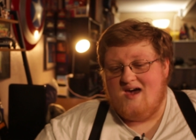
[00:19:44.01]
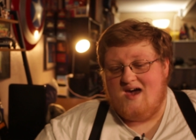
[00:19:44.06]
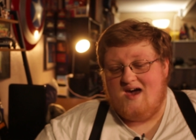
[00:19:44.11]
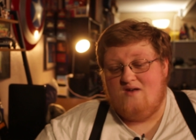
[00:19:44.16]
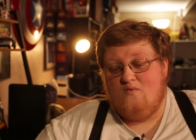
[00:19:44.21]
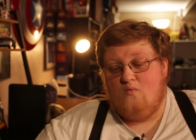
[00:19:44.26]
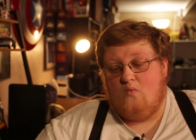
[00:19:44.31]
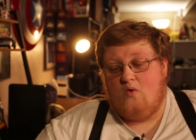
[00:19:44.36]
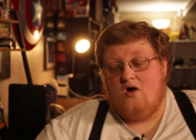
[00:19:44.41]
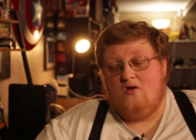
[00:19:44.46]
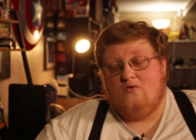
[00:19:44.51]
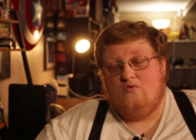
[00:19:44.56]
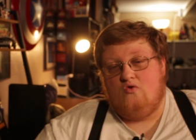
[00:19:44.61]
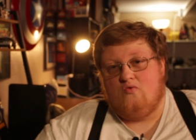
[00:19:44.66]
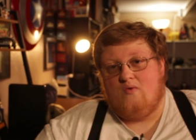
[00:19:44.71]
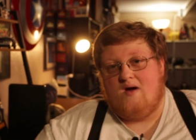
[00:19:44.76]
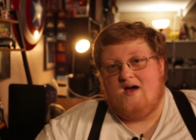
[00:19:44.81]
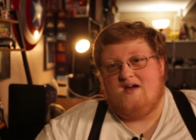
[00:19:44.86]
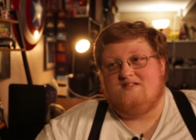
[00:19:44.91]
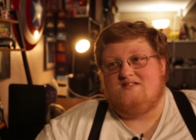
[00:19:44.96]
And while
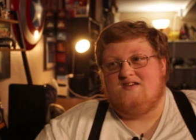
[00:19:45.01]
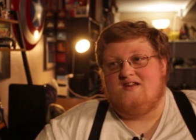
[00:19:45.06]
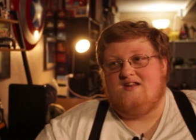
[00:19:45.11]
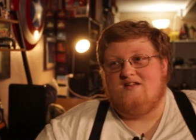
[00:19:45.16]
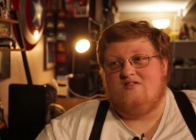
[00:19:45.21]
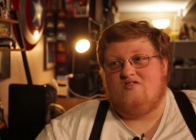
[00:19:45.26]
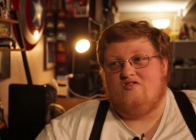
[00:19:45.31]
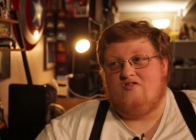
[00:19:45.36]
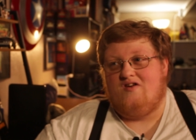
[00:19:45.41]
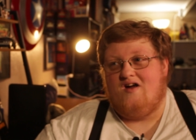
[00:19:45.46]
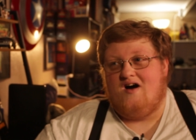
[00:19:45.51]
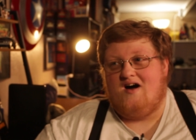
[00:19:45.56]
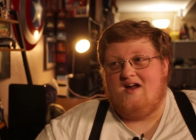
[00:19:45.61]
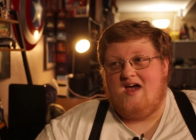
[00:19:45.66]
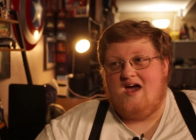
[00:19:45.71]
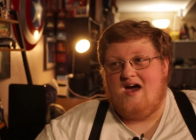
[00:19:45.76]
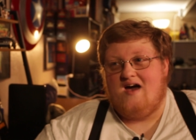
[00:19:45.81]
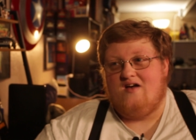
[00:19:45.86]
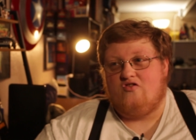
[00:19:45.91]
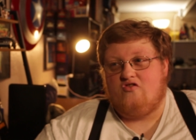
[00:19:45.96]
granted it's not
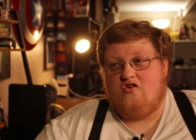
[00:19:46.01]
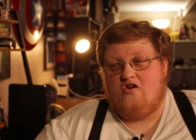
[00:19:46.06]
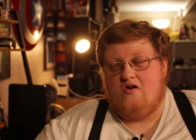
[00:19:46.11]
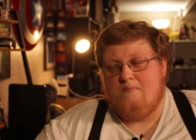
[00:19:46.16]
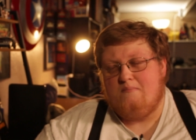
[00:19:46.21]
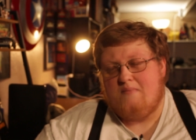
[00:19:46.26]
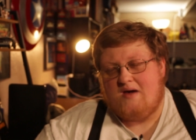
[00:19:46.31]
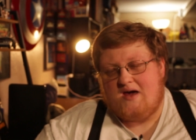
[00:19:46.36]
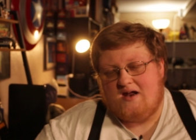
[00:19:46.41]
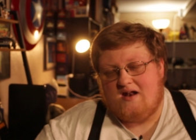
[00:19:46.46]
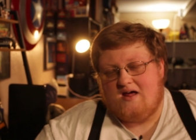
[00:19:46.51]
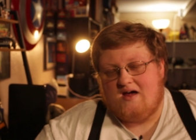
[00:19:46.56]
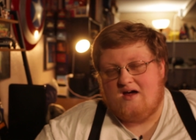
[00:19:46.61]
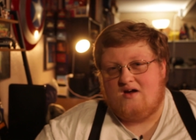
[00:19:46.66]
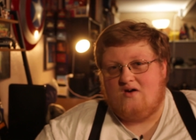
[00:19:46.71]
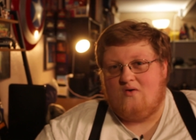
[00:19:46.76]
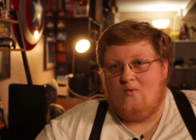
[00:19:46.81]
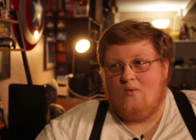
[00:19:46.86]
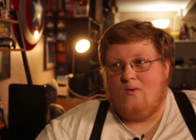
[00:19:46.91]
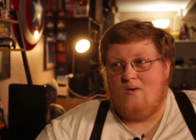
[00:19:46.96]
as
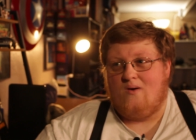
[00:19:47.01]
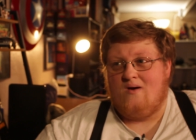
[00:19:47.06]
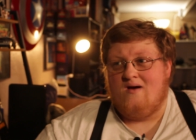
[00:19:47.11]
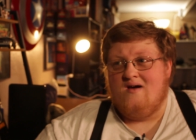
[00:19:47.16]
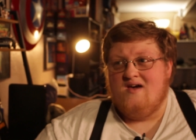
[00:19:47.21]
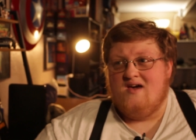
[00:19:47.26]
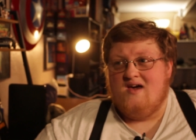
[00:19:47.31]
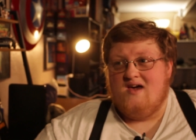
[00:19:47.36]
comedic or